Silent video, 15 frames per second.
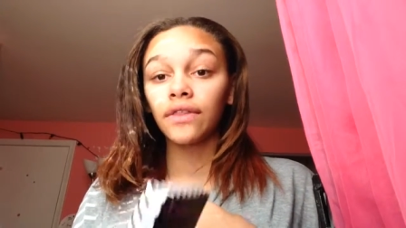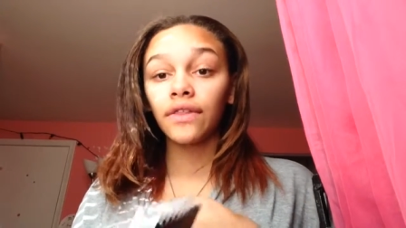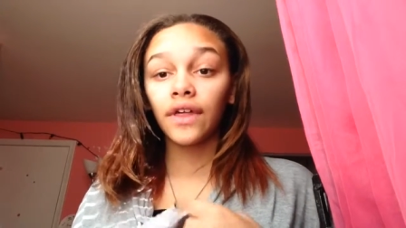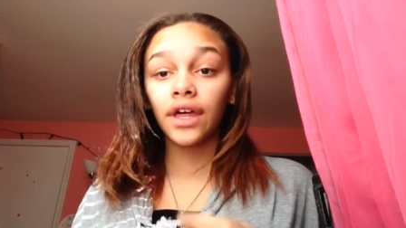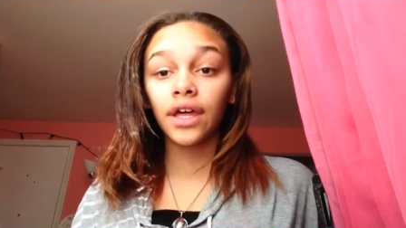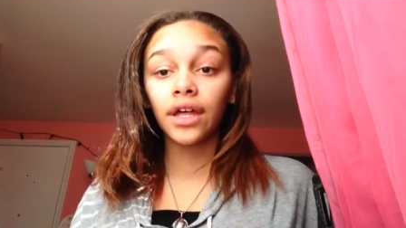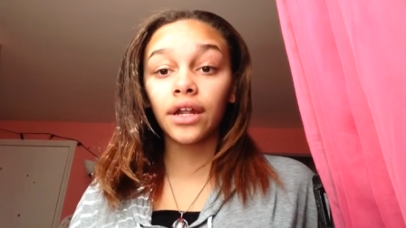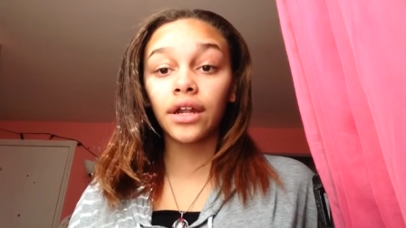
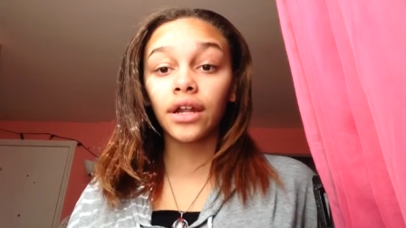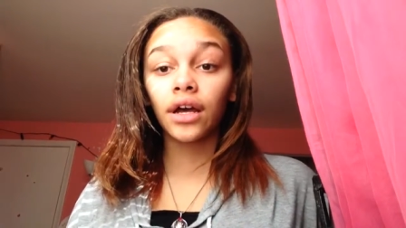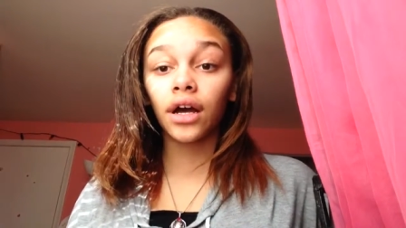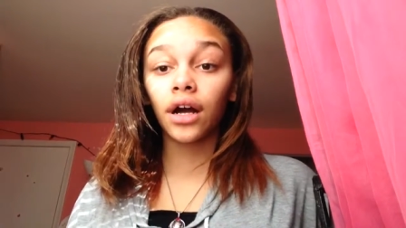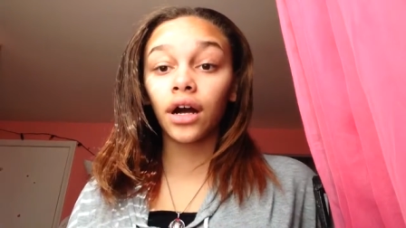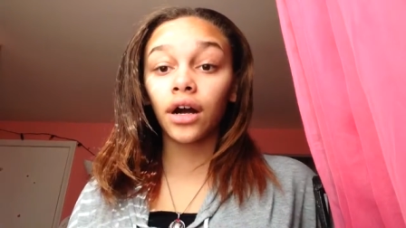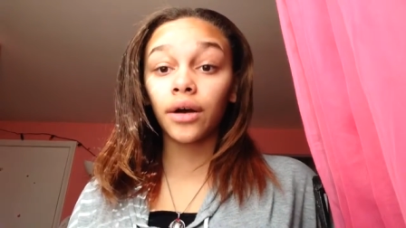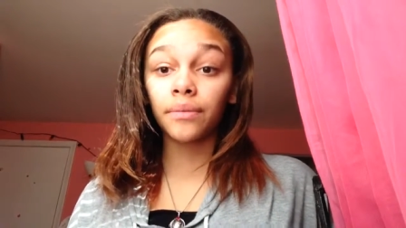than
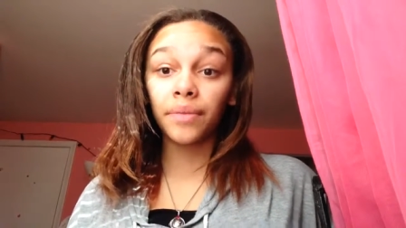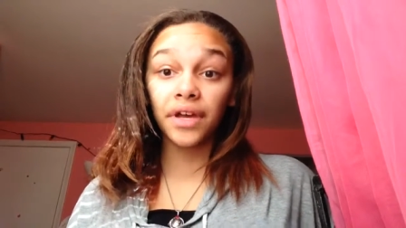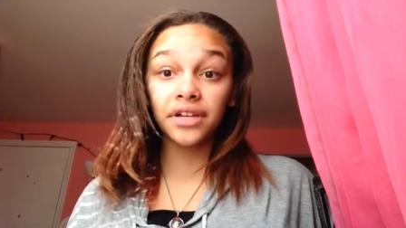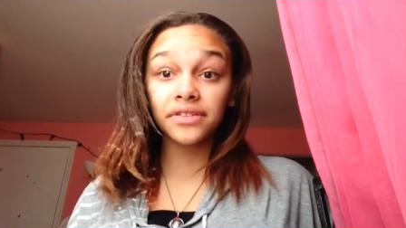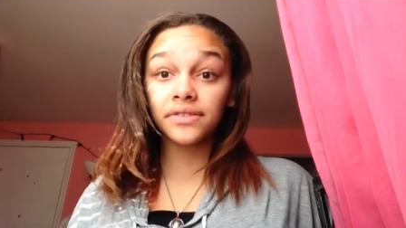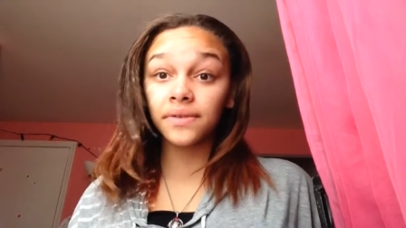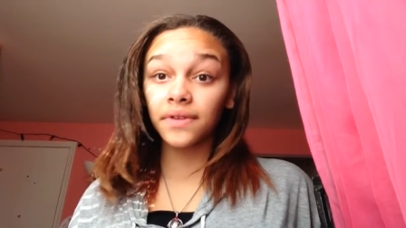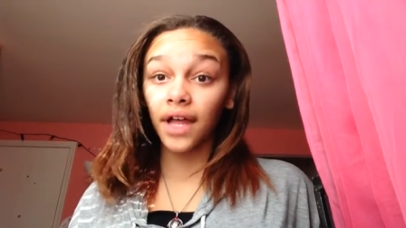um,
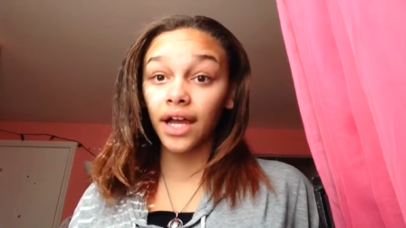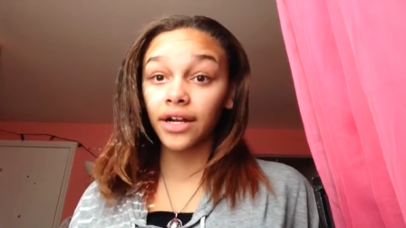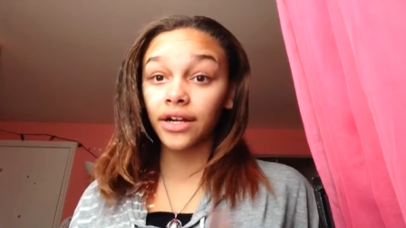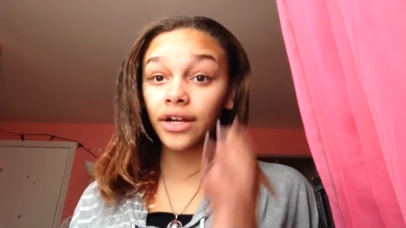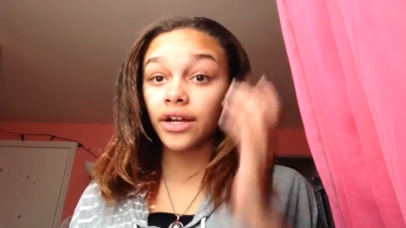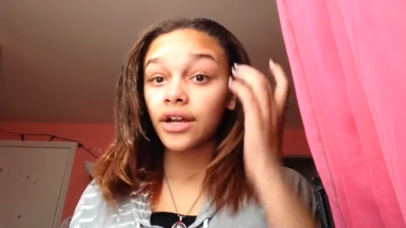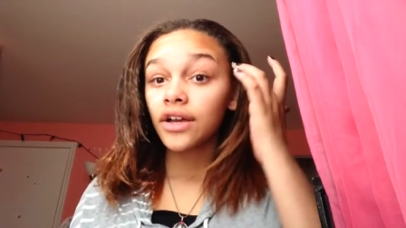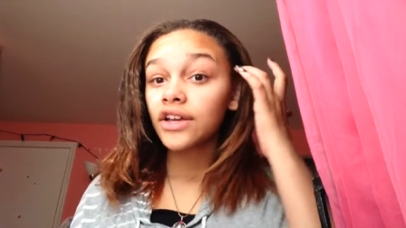pencil
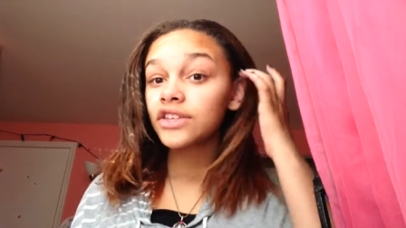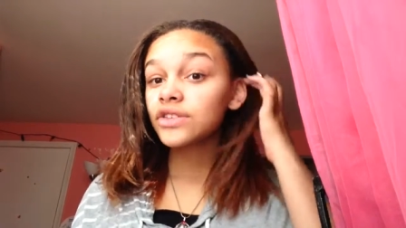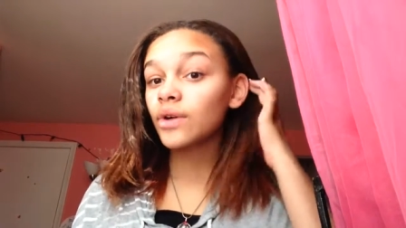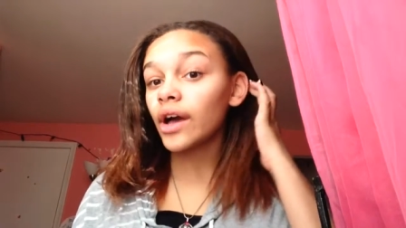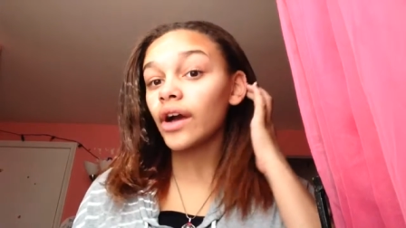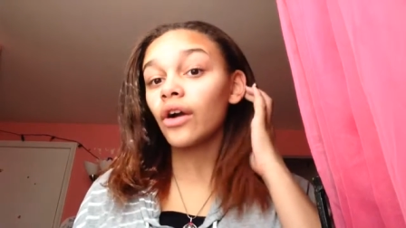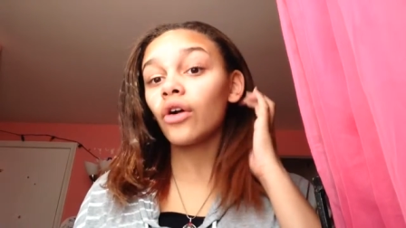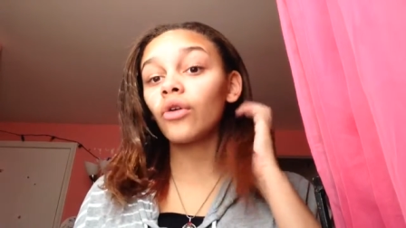liner. So
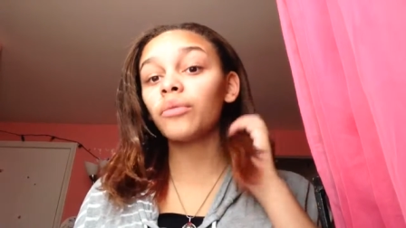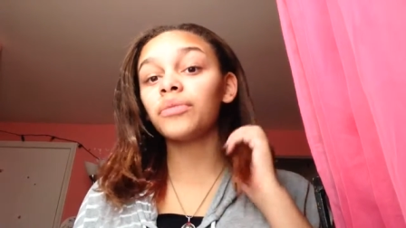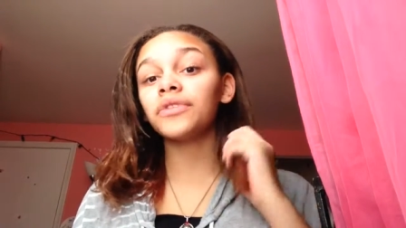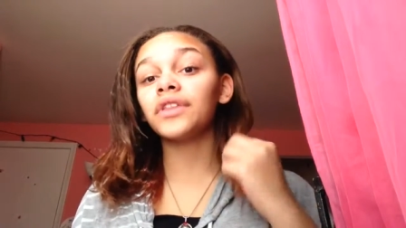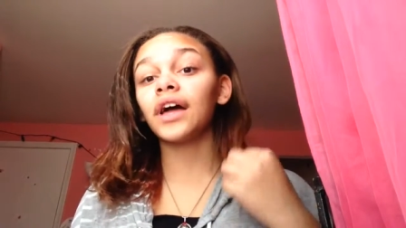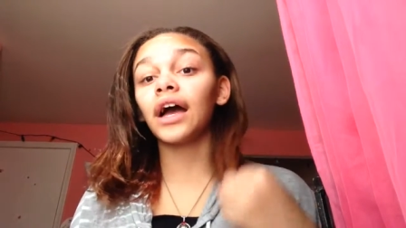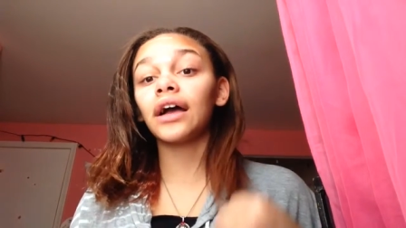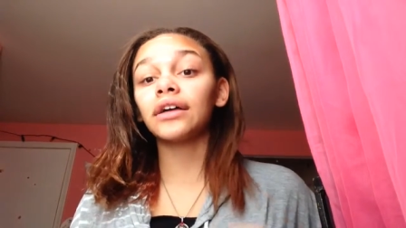I hope
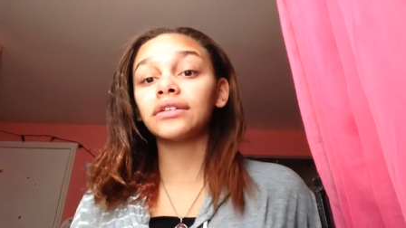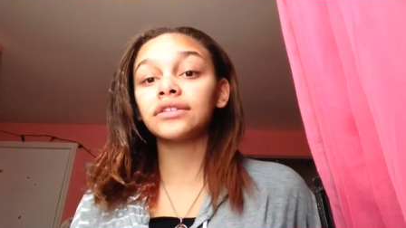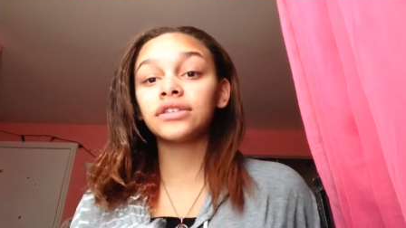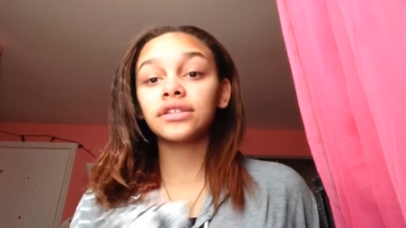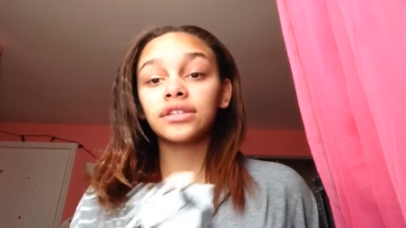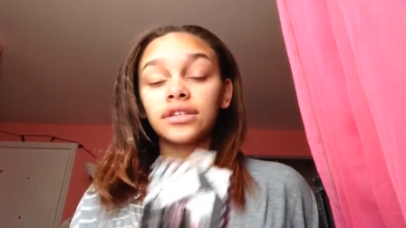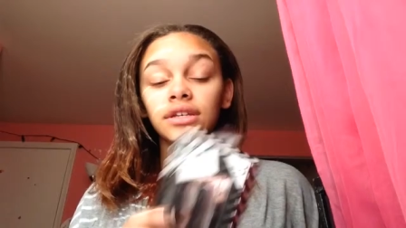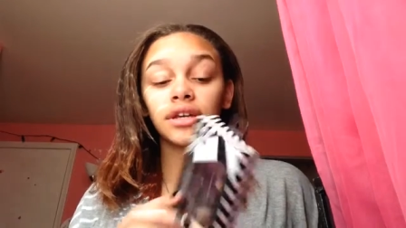
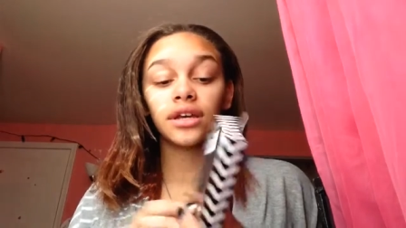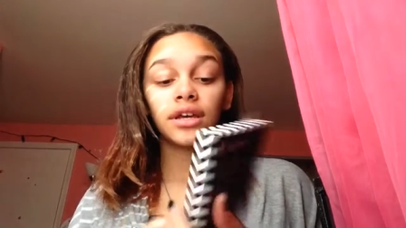that